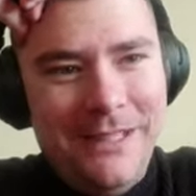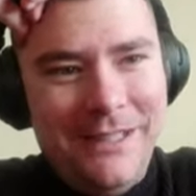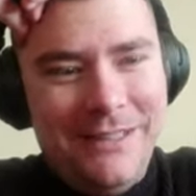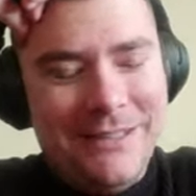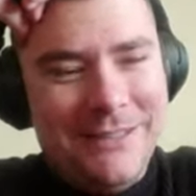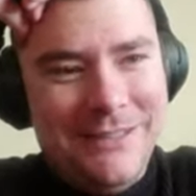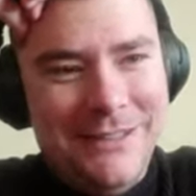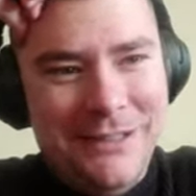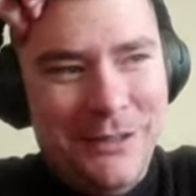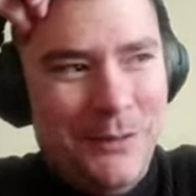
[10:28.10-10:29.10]
There is
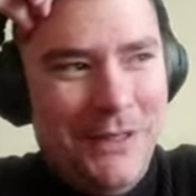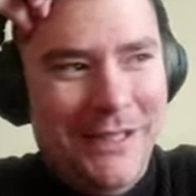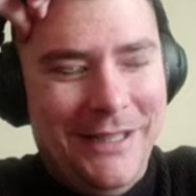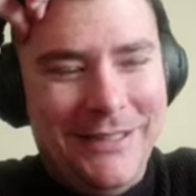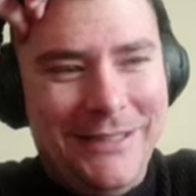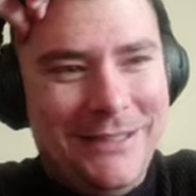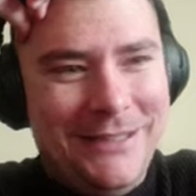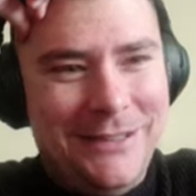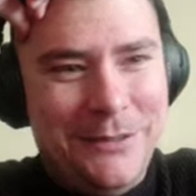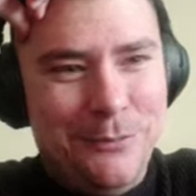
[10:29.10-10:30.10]
no way.
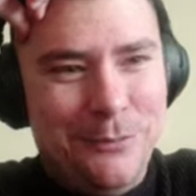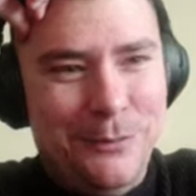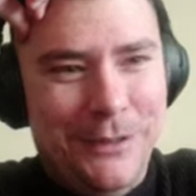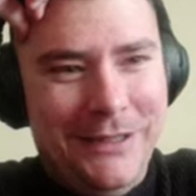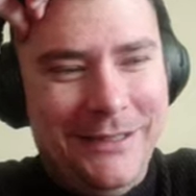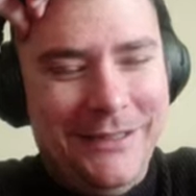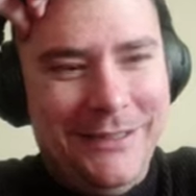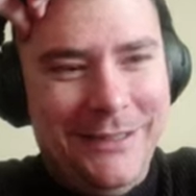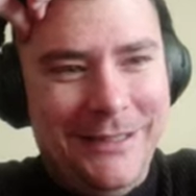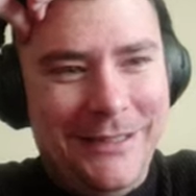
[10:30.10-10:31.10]
But
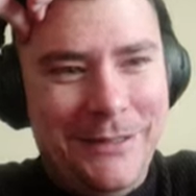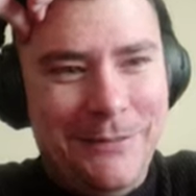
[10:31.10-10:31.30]
the